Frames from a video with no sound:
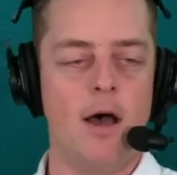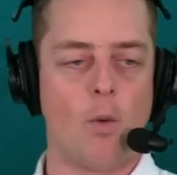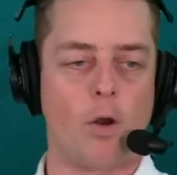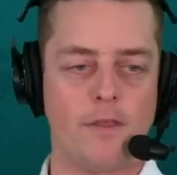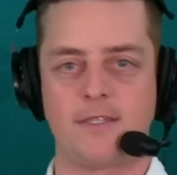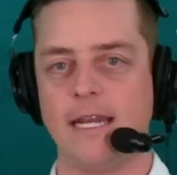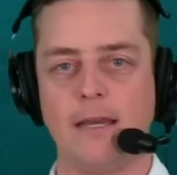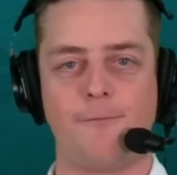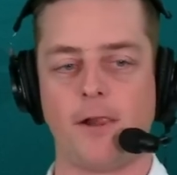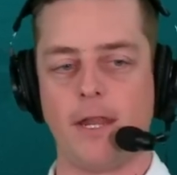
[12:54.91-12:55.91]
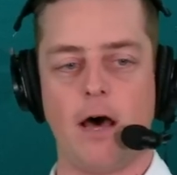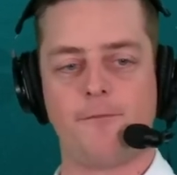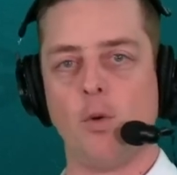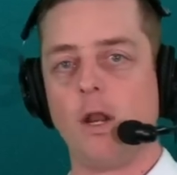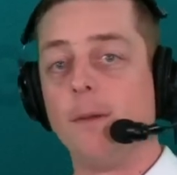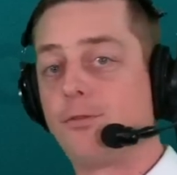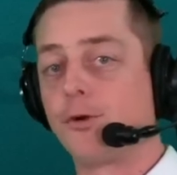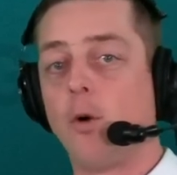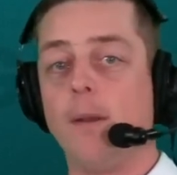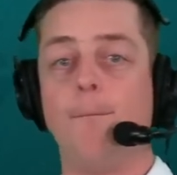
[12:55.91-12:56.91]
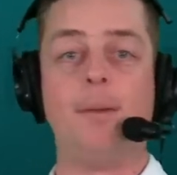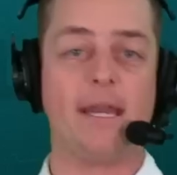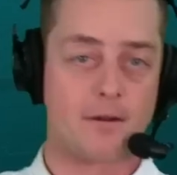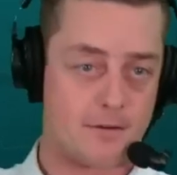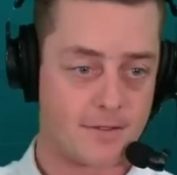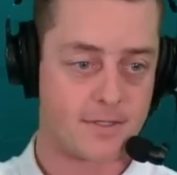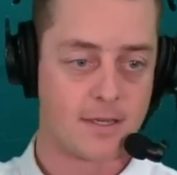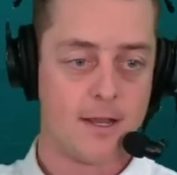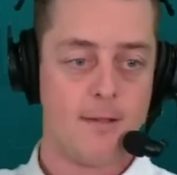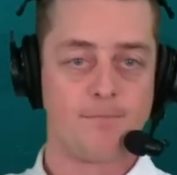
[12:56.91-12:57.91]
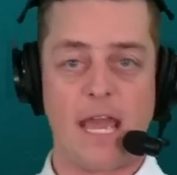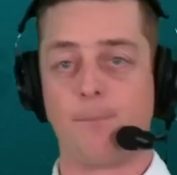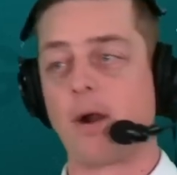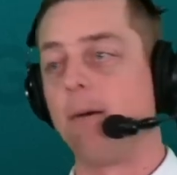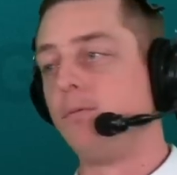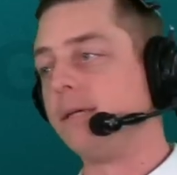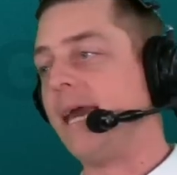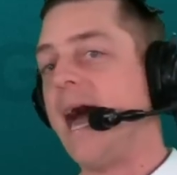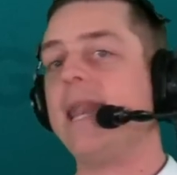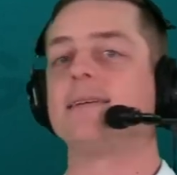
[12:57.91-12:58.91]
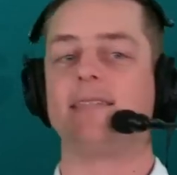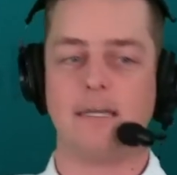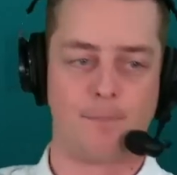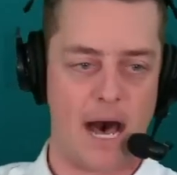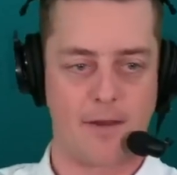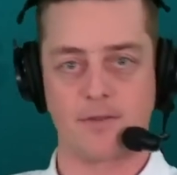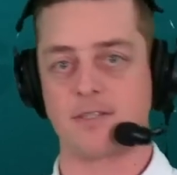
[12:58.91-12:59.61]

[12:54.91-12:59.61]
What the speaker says: where the city of Philadelphia would have been throwing beers and probably Hennessy bottles,